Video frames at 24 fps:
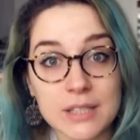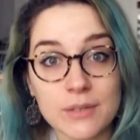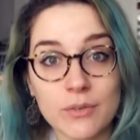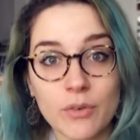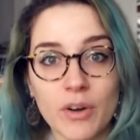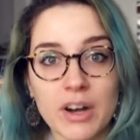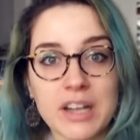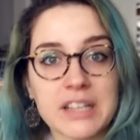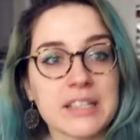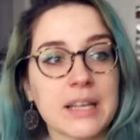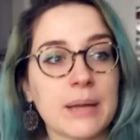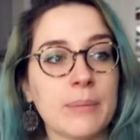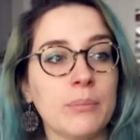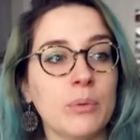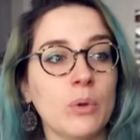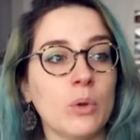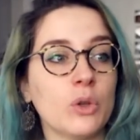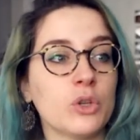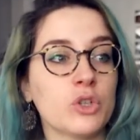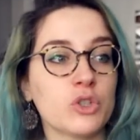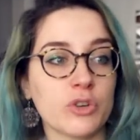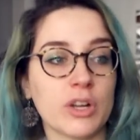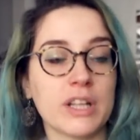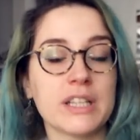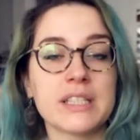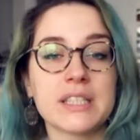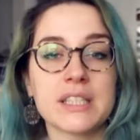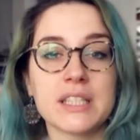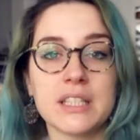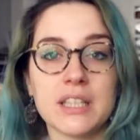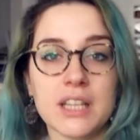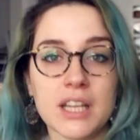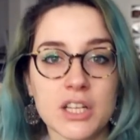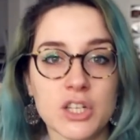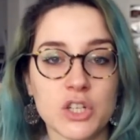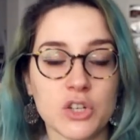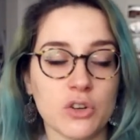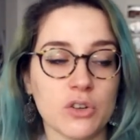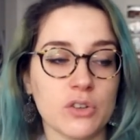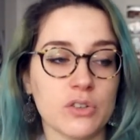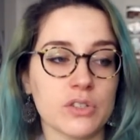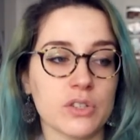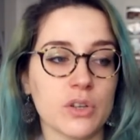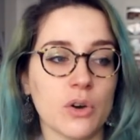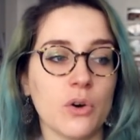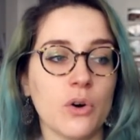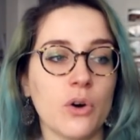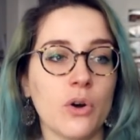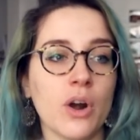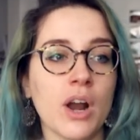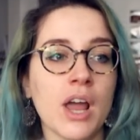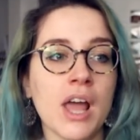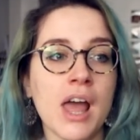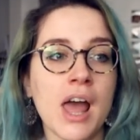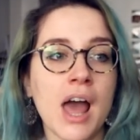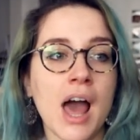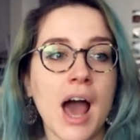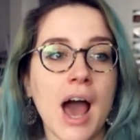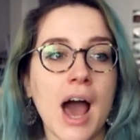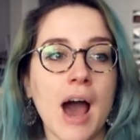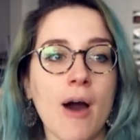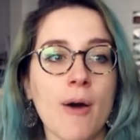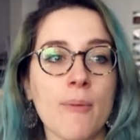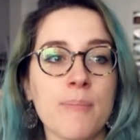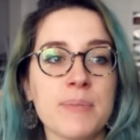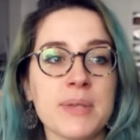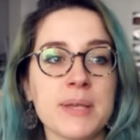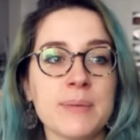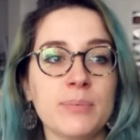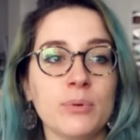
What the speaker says: for example, or trans teenagers, or how people